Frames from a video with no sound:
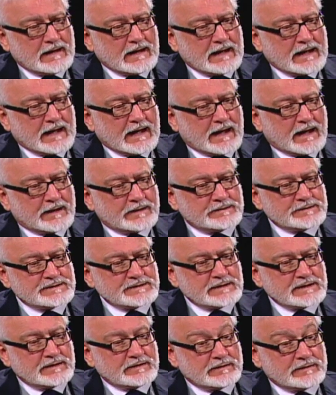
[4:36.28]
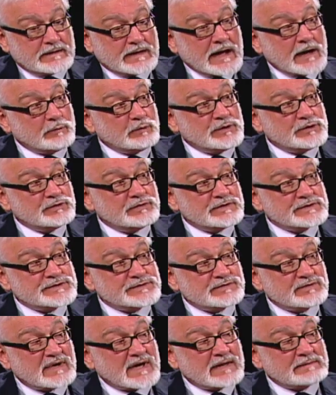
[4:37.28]
and can we do this
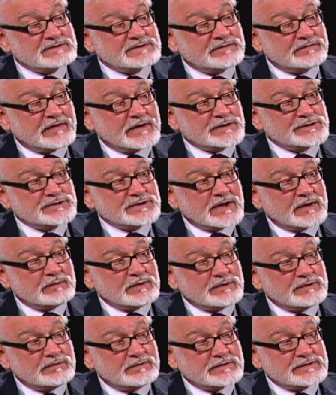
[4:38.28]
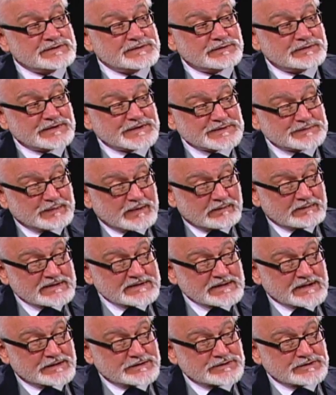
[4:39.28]
through observation, can we do this through
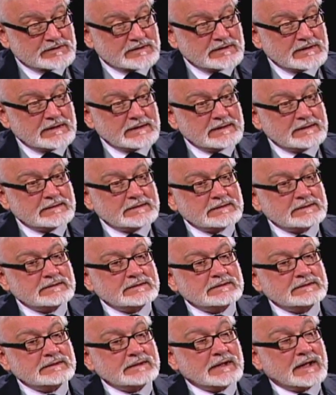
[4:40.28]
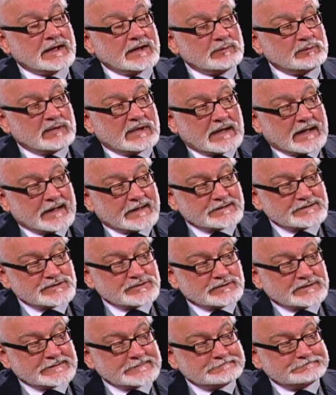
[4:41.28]
experimentation, and apply it
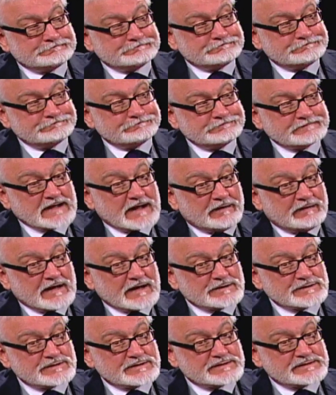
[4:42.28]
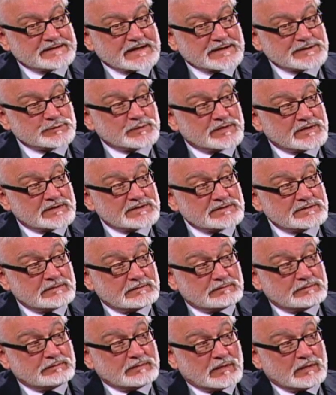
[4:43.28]
to it. And that's where it
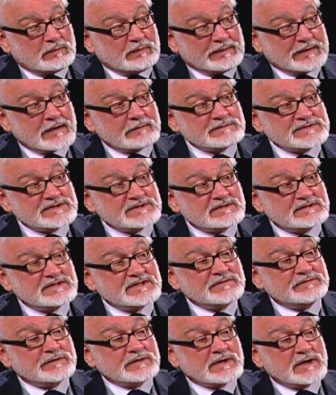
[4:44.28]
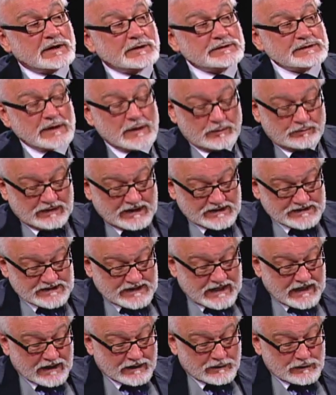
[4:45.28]
becomes difficult, because
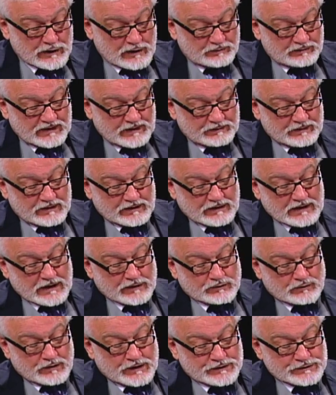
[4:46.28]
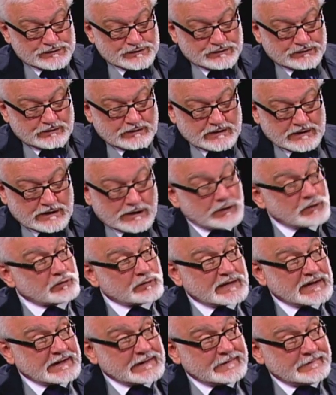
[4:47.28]
again, people are not going to
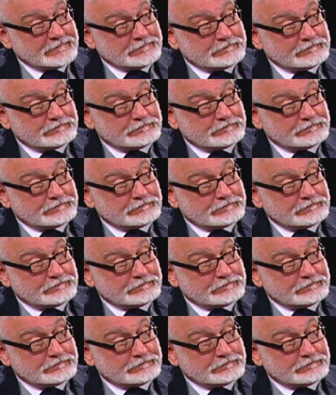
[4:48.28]
agree.